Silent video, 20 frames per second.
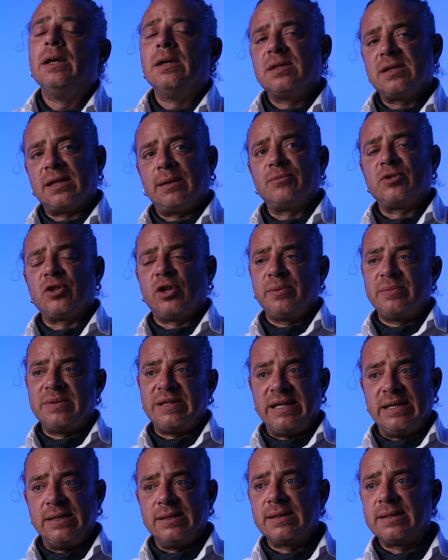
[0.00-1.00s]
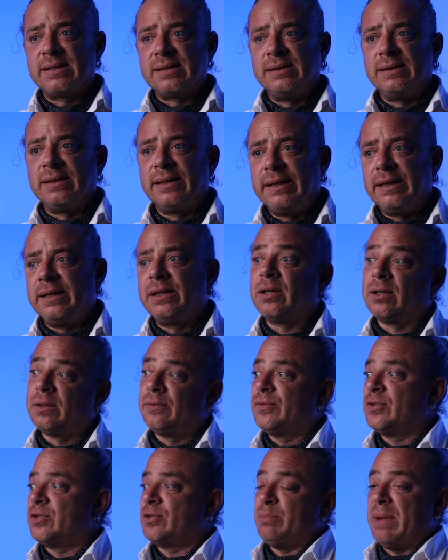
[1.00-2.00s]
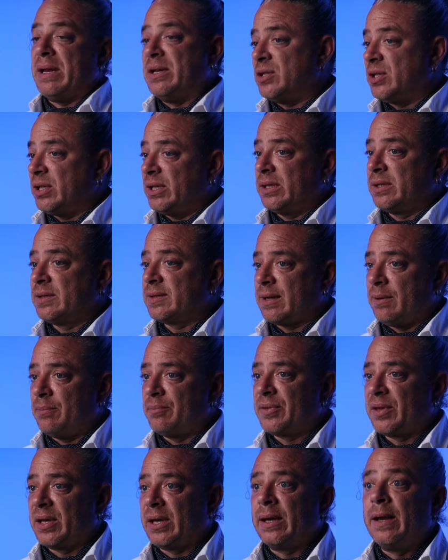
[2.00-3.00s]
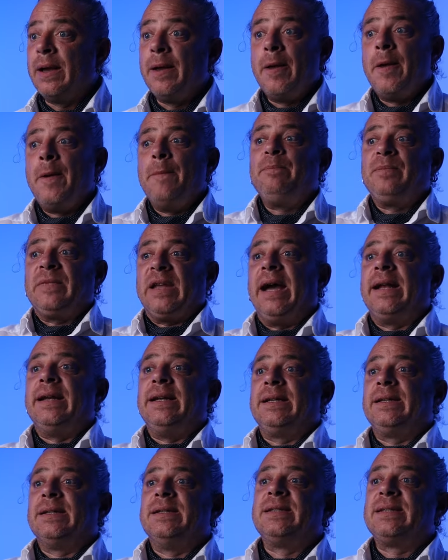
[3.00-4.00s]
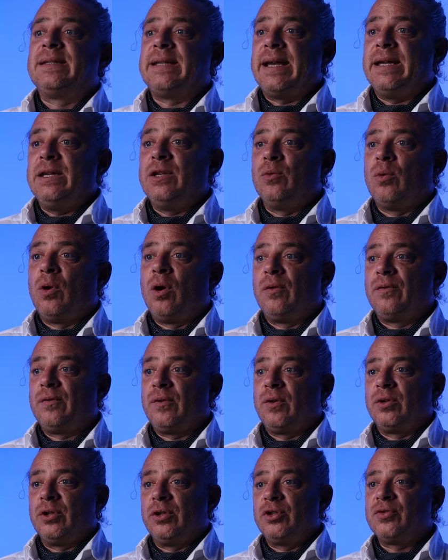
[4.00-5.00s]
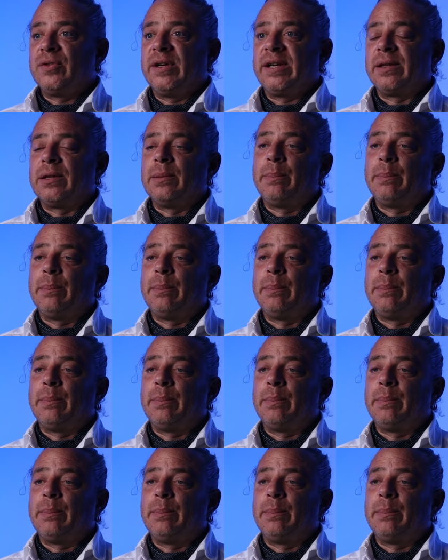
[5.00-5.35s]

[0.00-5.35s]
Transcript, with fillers: sometimes innocently, kind of just mentioning something and it can set you off on a trigger.